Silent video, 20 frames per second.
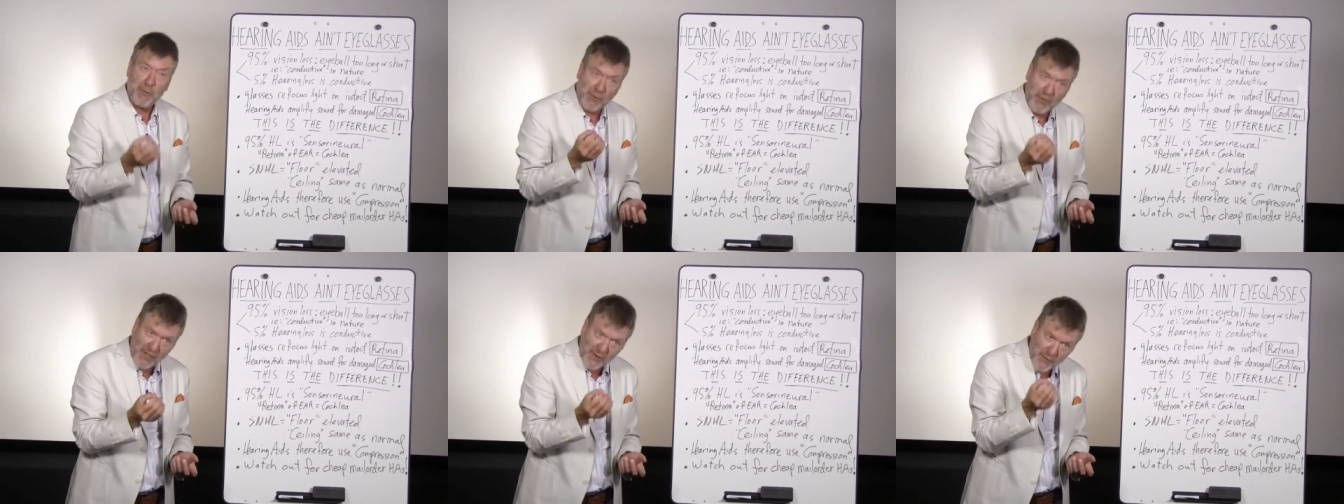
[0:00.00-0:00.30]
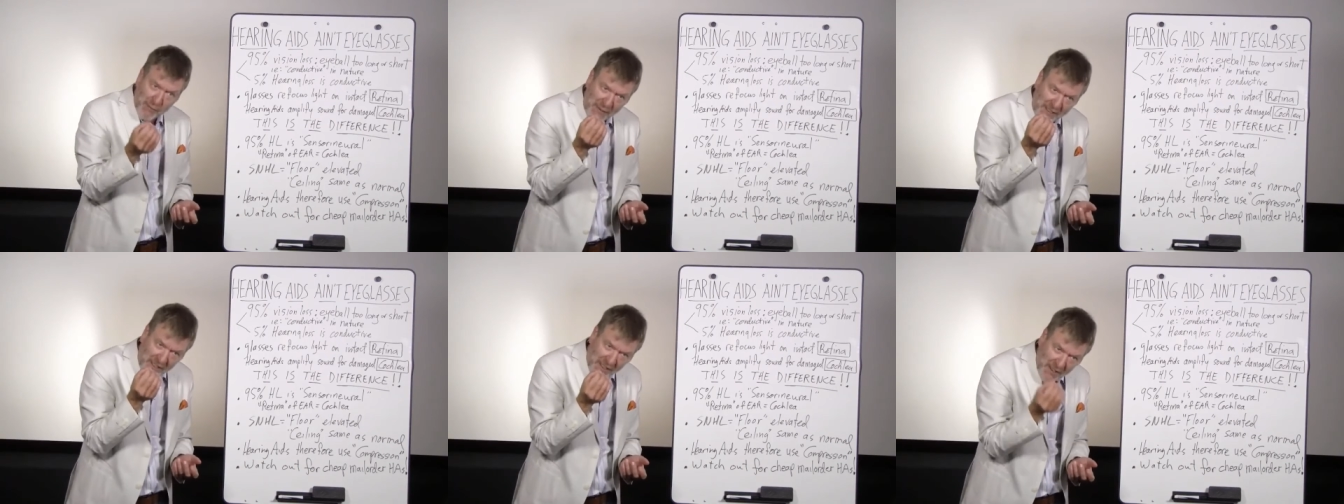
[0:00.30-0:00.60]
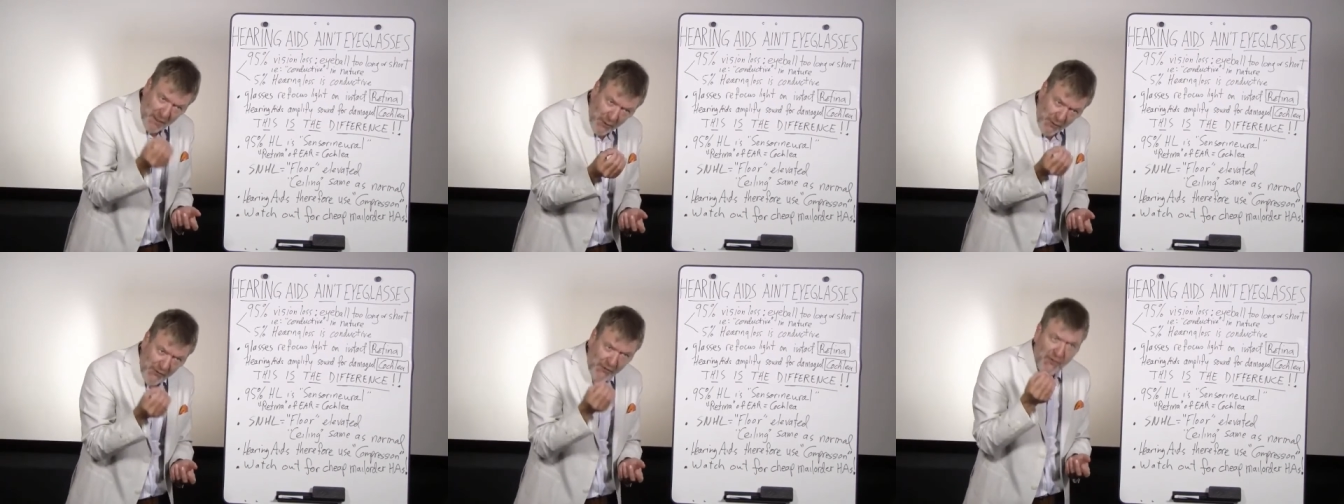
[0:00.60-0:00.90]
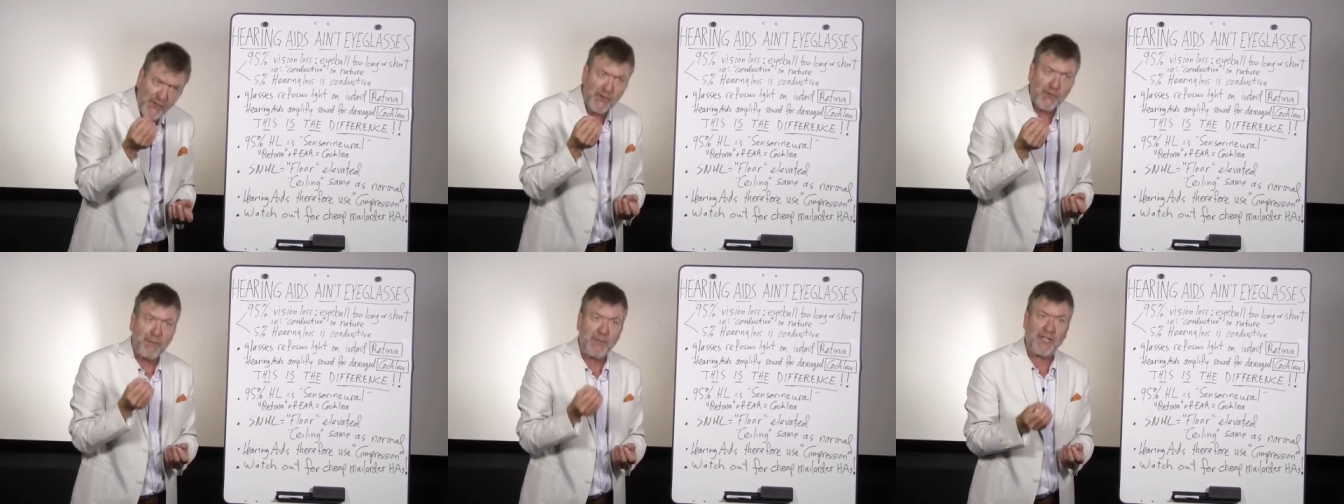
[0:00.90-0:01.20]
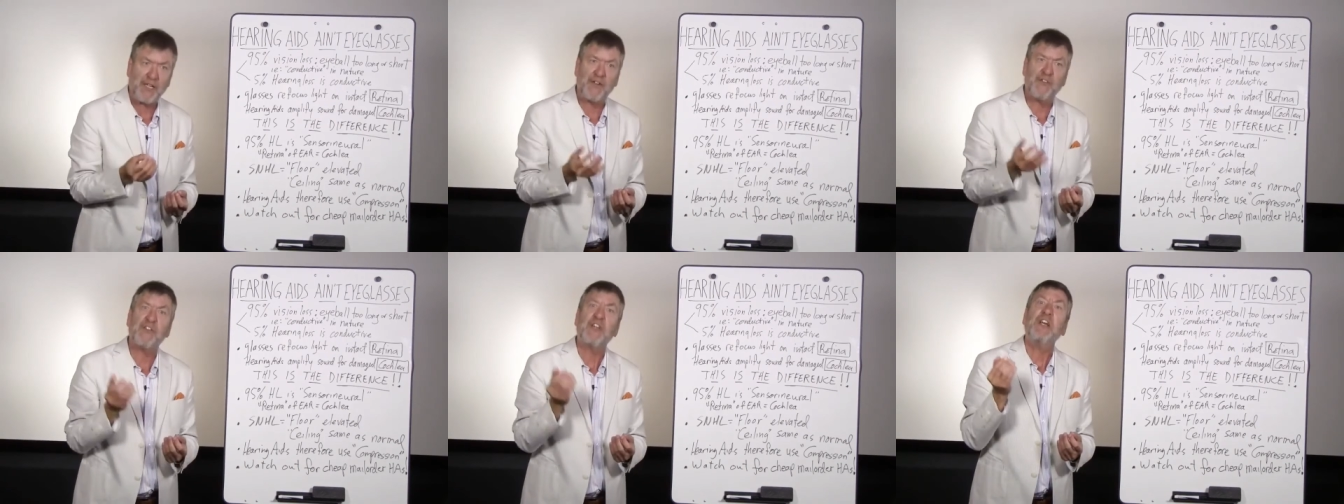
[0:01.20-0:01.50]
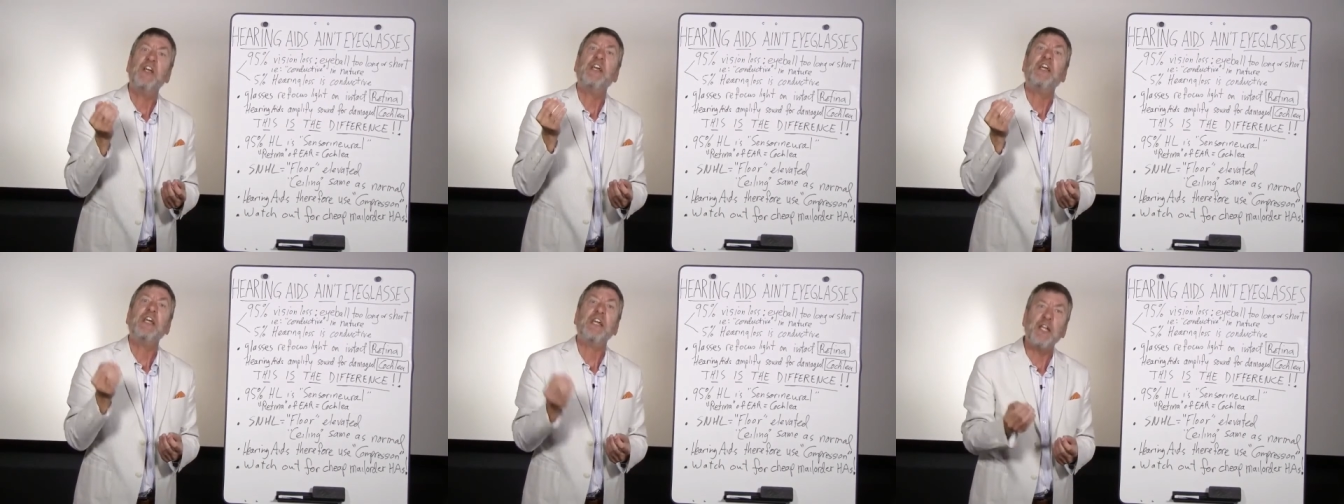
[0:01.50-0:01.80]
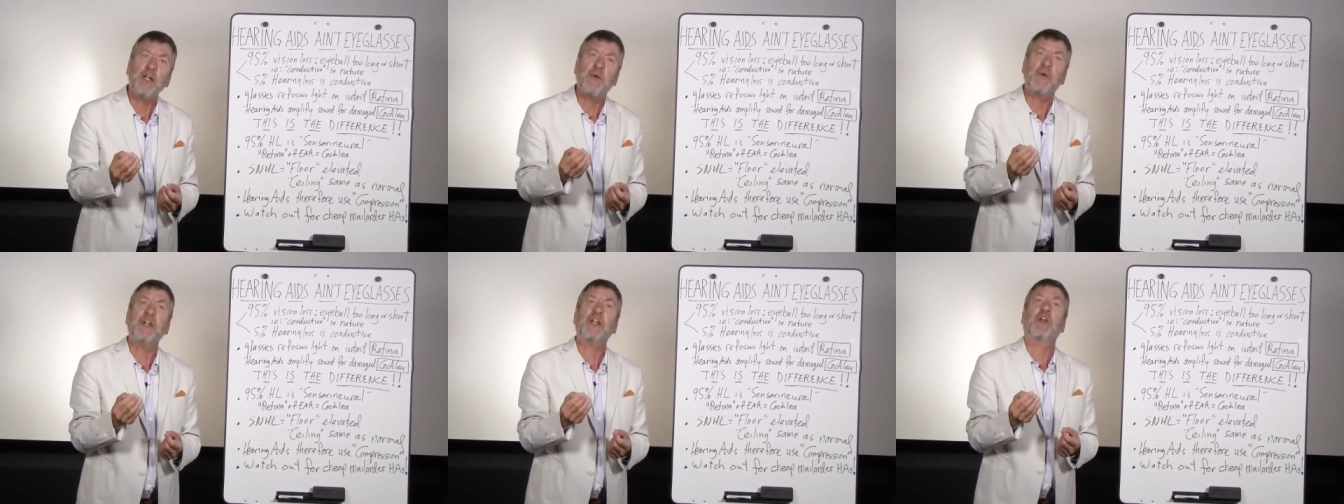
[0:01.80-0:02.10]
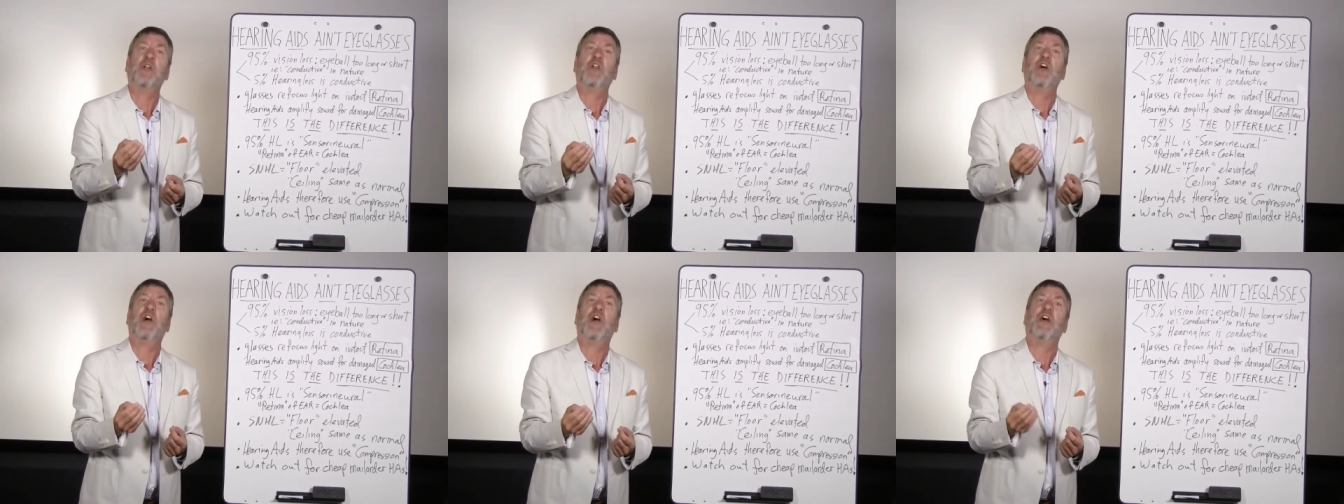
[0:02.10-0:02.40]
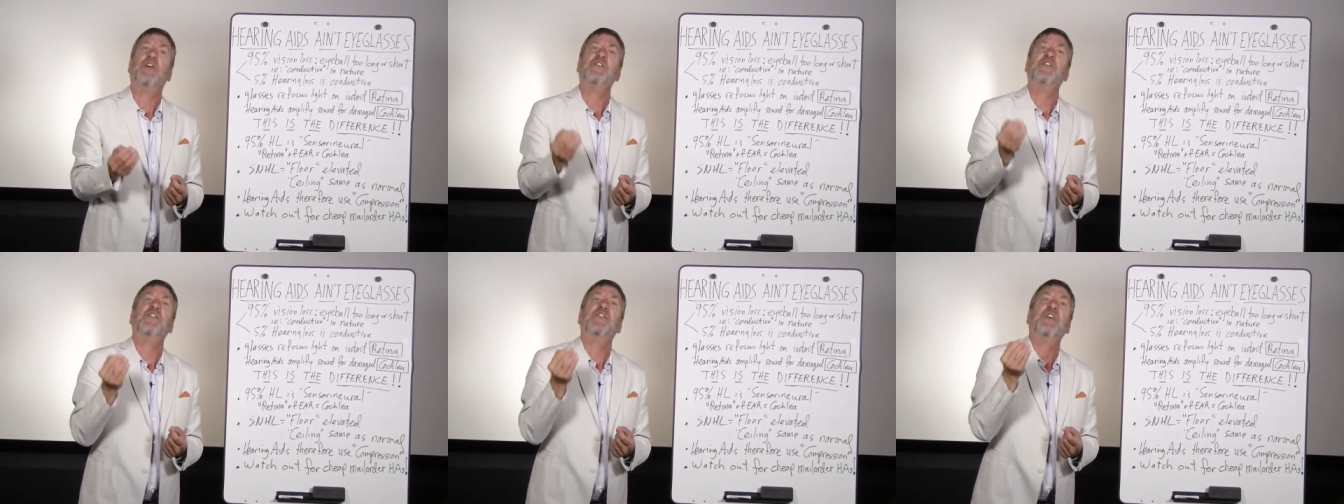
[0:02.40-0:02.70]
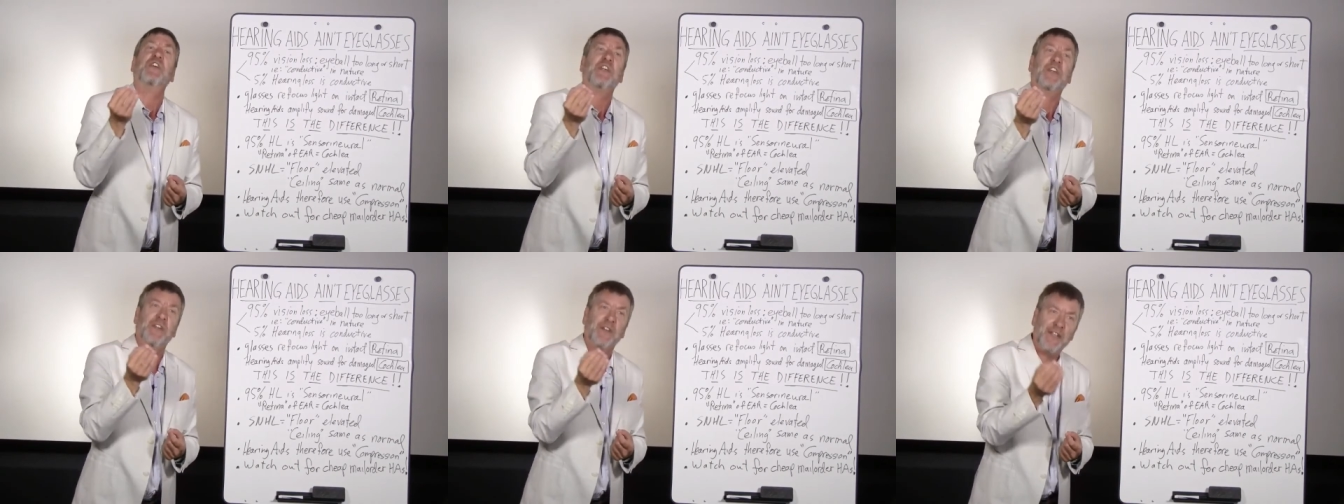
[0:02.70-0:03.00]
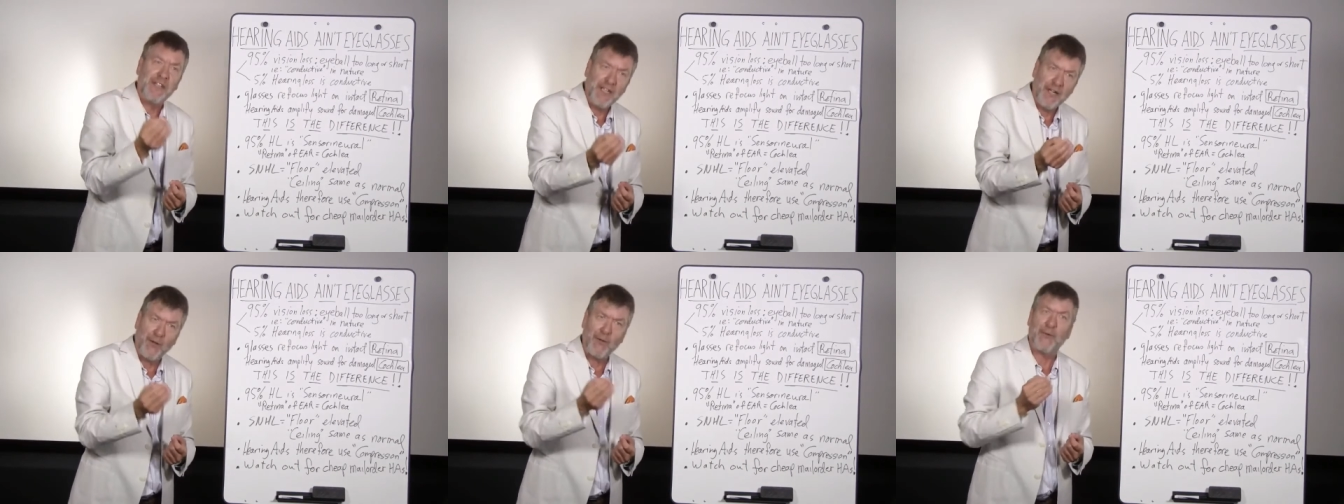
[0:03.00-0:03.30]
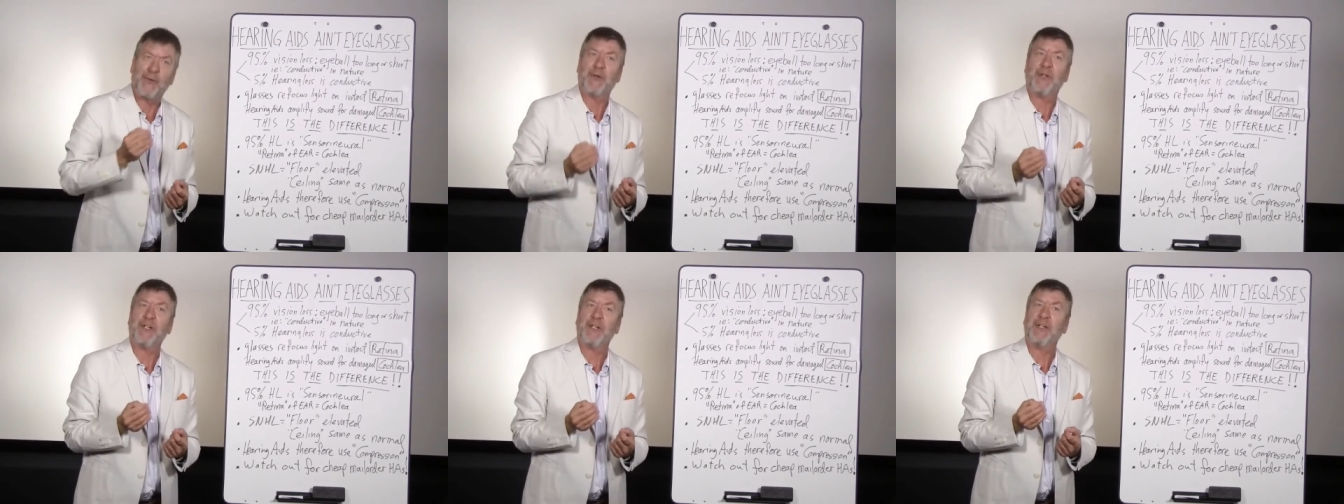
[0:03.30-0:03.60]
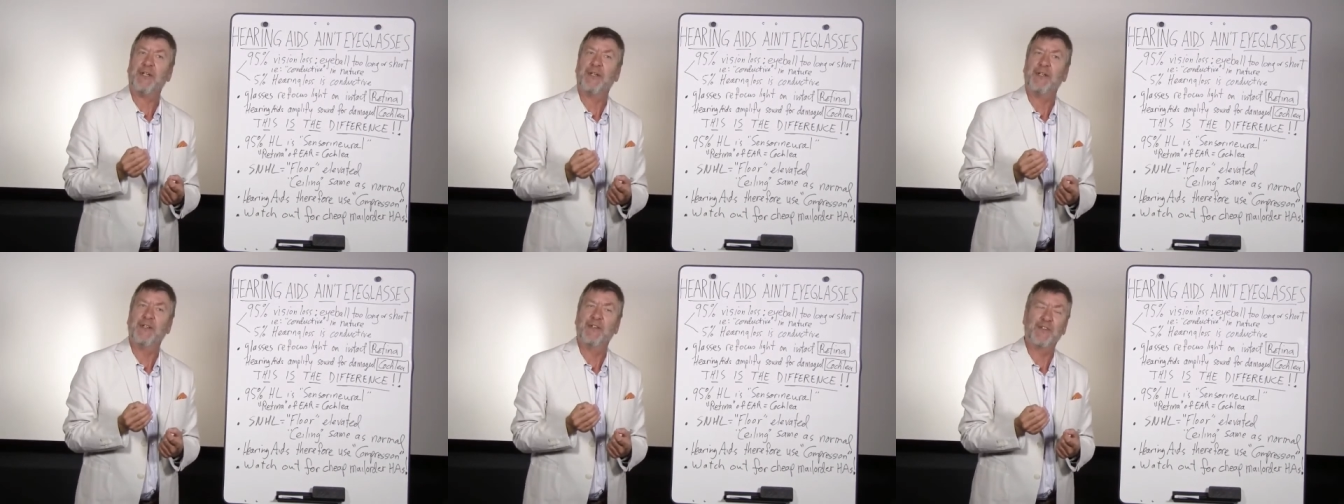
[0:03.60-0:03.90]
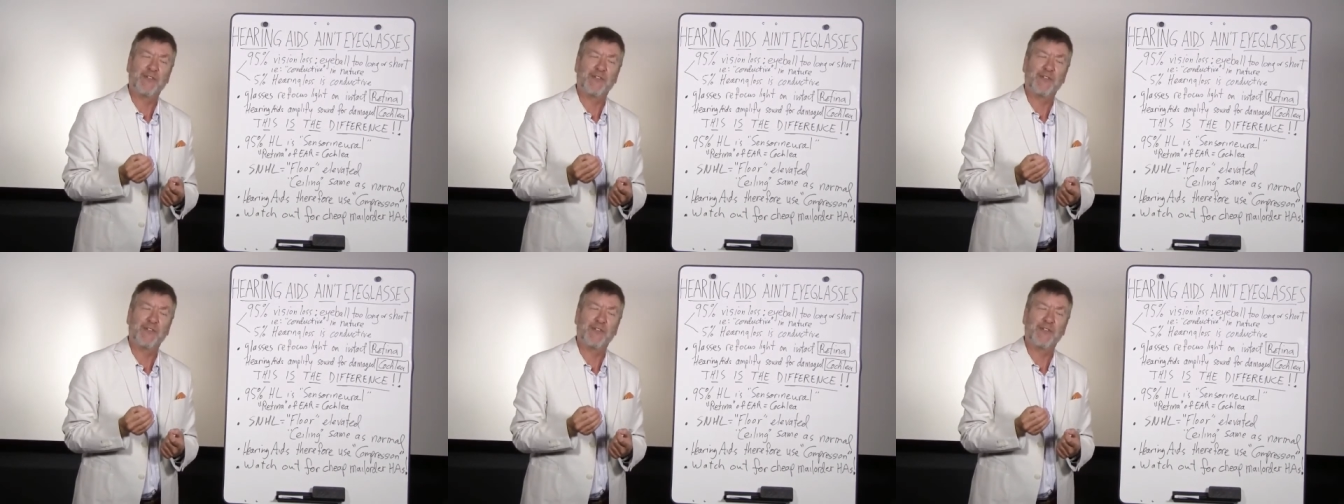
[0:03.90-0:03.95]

Presbycusis means hearing loss in the elderly.